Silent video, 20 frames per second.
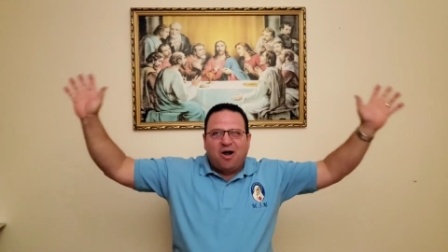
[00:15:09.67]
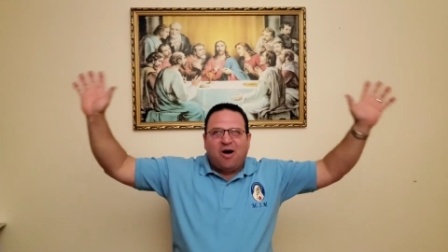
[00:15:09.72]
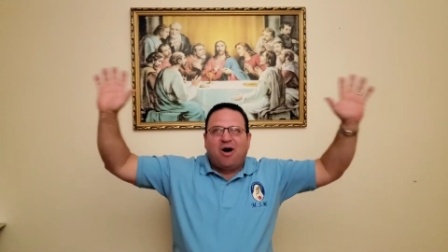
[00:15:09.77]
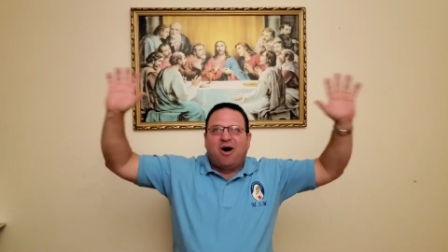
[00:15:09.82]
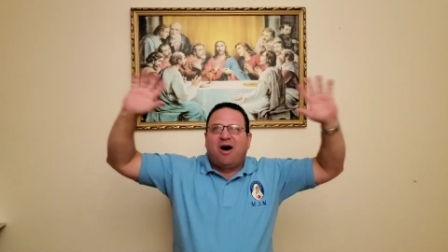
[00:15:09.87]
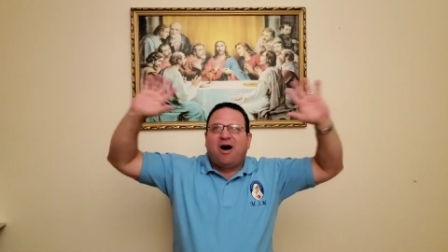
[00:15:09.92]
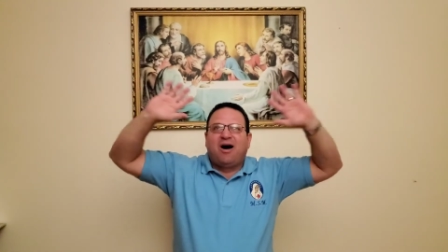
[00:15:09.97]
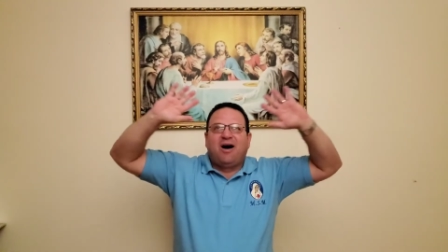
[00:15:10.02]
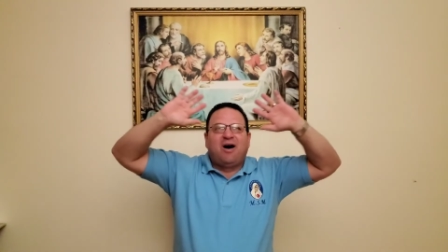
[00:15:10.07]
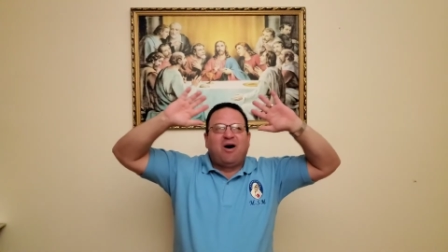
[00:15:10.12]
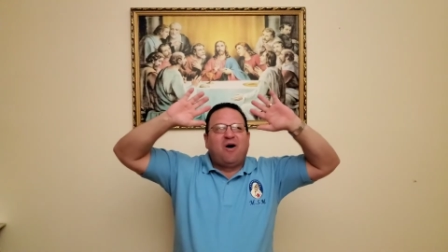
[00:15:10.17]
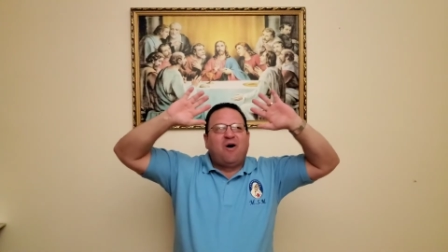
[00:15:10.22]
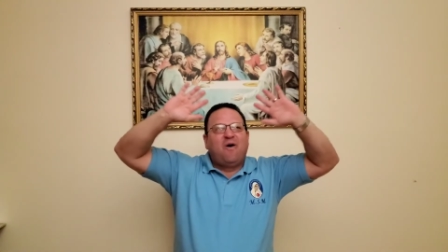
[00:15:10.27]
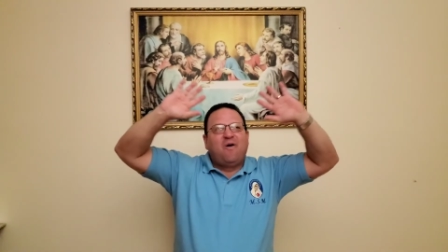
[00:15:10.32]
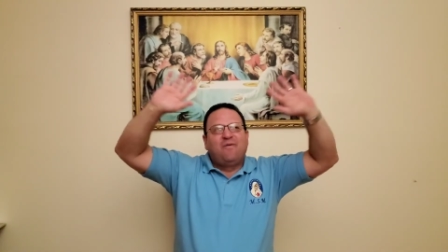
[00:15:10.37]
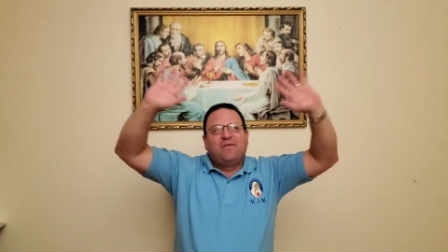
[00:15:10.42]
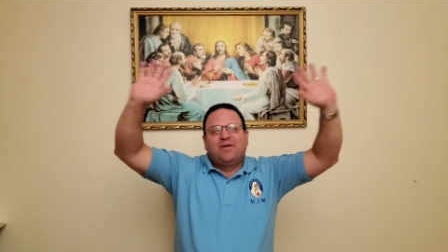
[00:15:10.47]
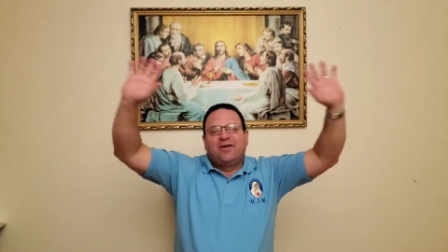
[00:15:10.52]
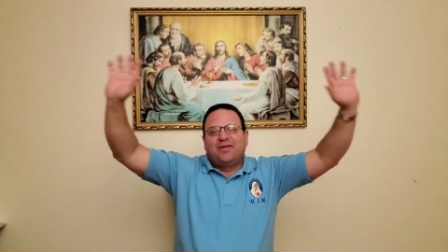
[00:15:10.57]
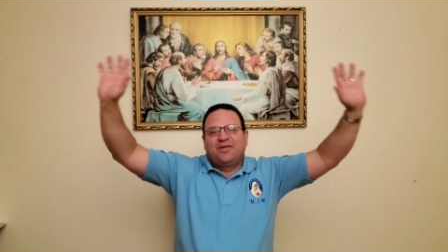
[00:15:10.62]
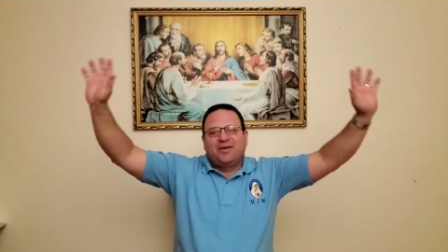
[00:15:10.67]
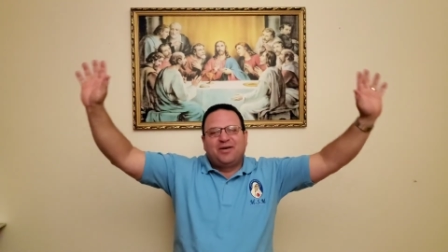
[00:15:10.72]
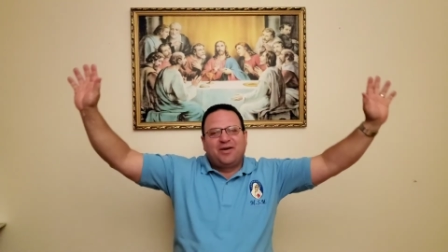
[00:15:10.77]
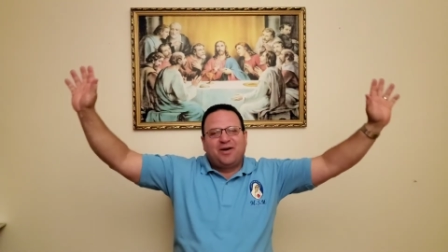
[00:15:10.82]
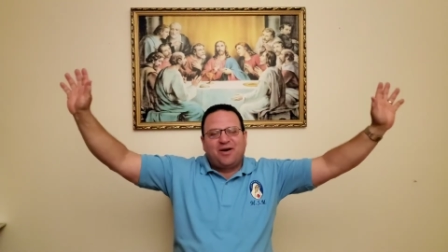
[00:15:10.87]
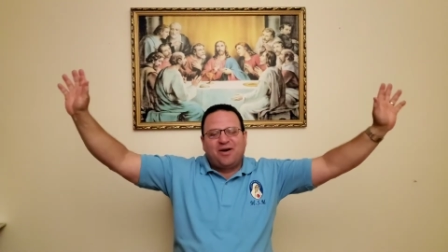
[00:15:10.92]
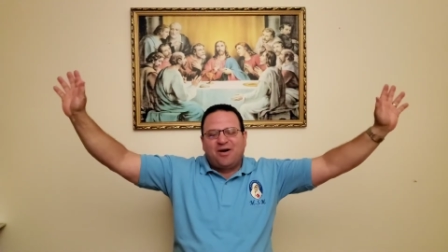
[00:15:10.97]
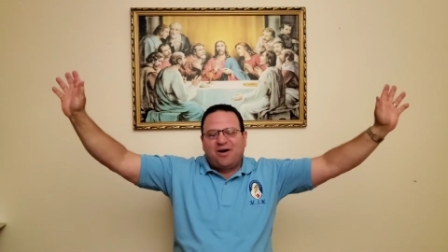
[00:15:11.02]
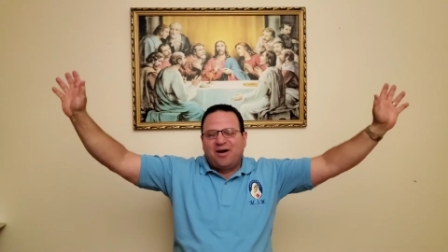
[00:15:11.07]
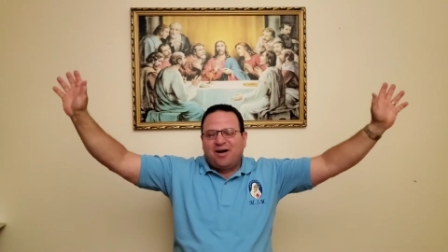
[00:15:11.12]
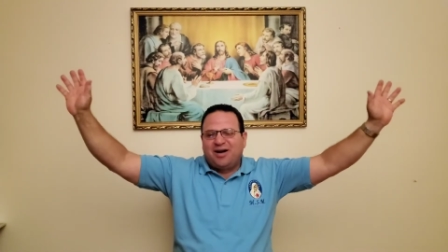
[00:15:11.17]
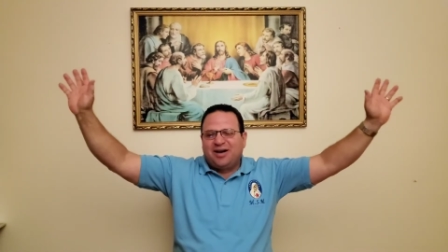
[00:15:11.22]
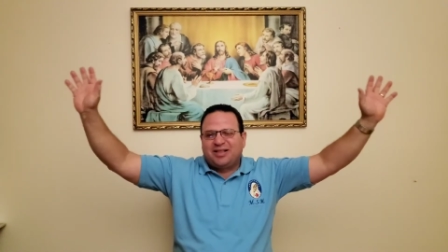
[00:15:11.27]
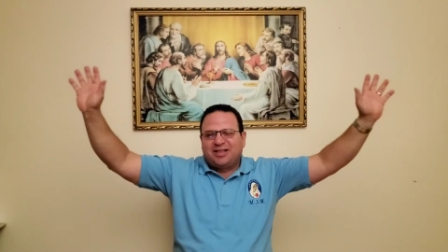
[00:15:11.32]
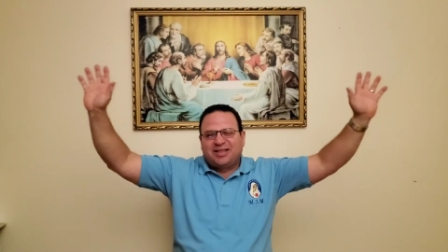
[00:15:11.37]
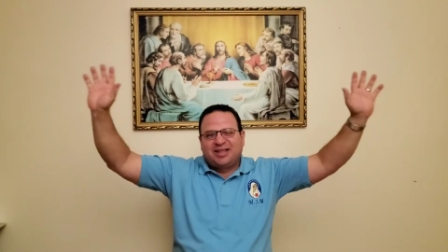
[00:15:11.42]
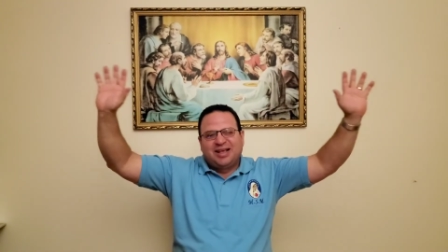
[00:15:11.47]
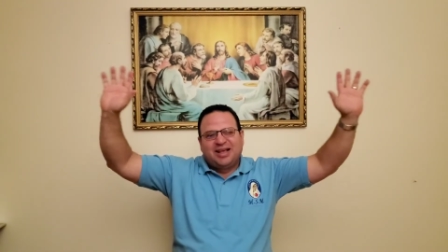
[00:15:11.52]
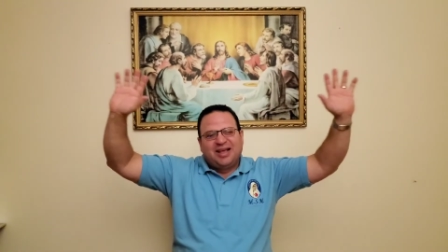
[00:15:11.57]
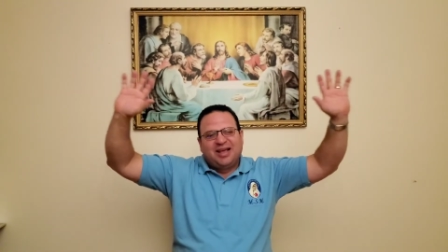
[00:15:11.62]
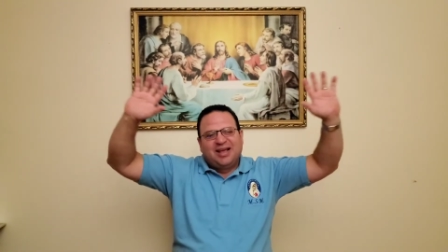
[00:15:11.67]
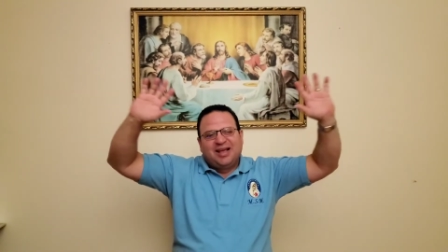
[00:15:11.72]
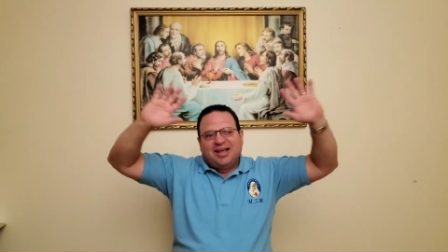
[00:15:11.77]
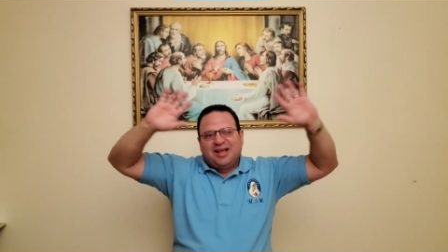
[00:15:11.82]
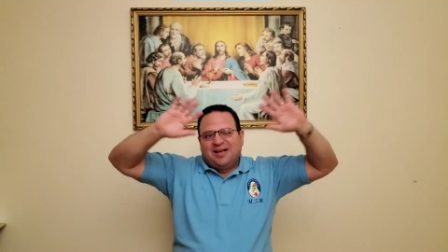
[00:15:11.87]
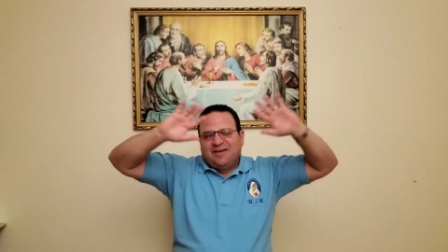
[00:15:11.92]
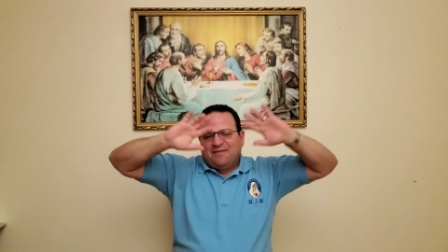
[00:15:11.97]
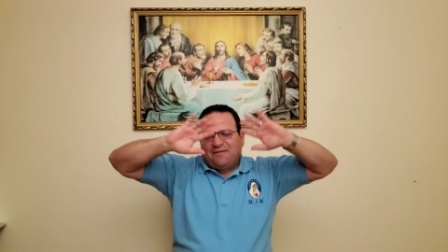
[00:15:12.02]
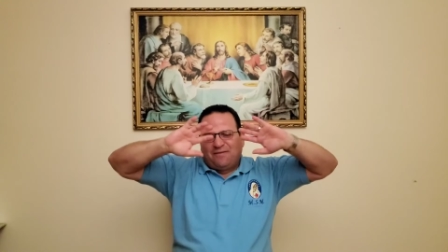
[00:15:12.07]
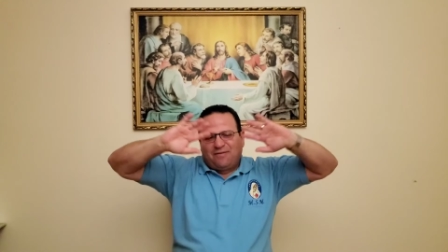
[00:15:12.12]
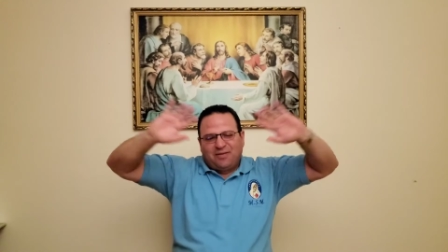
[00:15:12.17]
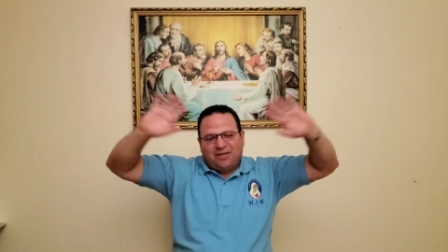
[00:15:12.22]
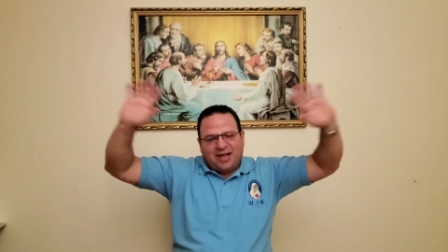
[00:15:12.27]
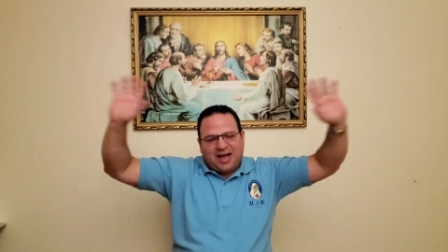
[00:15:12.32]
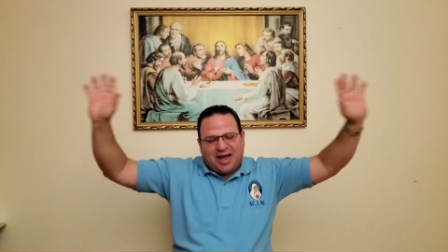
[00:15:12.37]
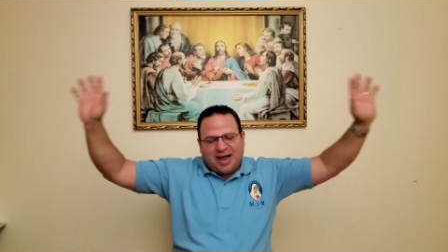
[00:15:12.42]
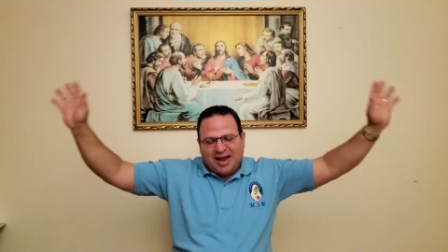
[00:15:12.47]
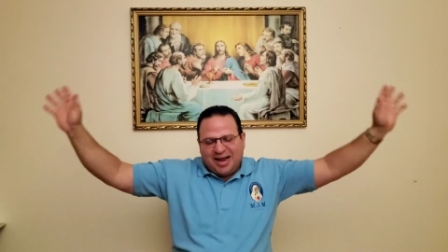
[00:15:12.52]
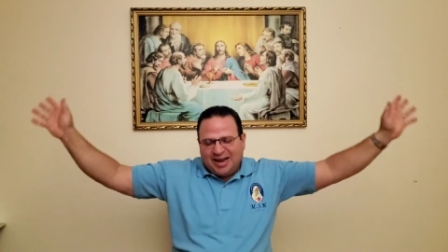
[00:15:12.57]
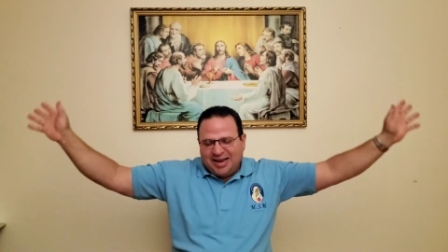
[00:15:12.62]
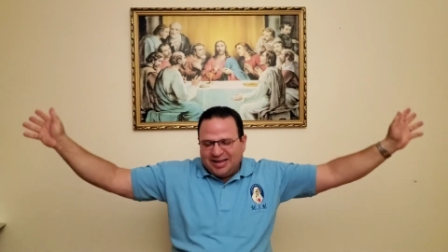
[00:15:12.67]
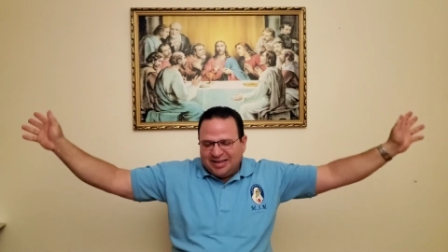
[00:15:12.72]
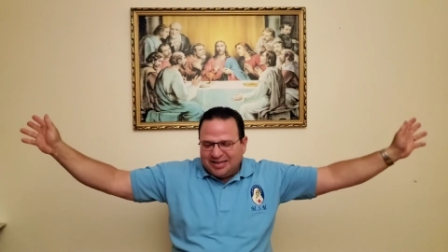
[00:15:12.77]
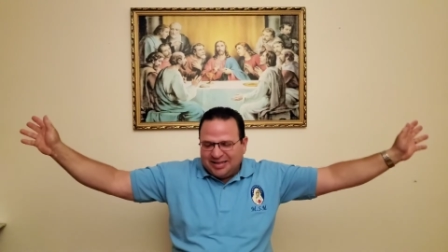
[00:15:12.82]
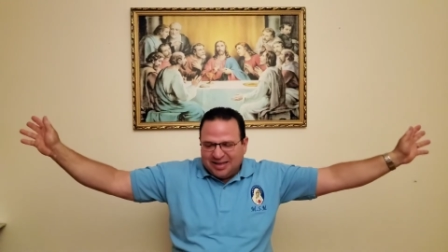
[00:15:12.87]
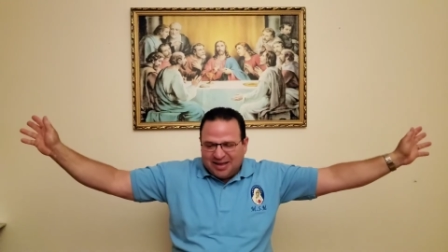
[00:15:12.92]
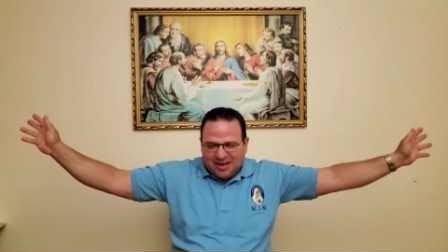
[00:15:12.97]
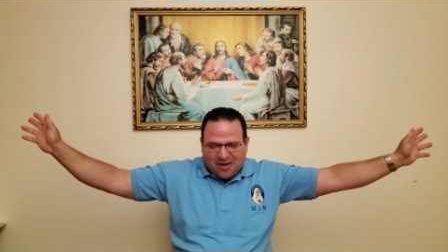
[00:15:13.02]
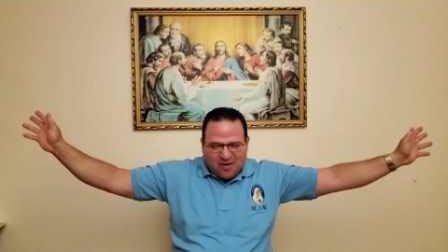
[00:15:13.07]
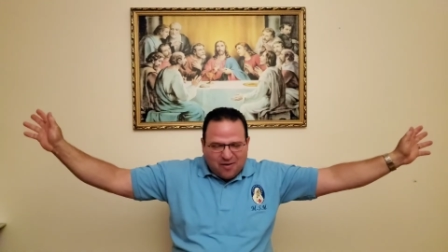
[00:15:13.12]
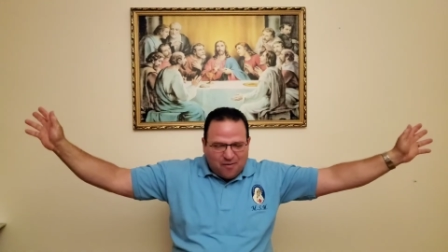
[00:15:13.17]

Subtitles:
over the earth, flying.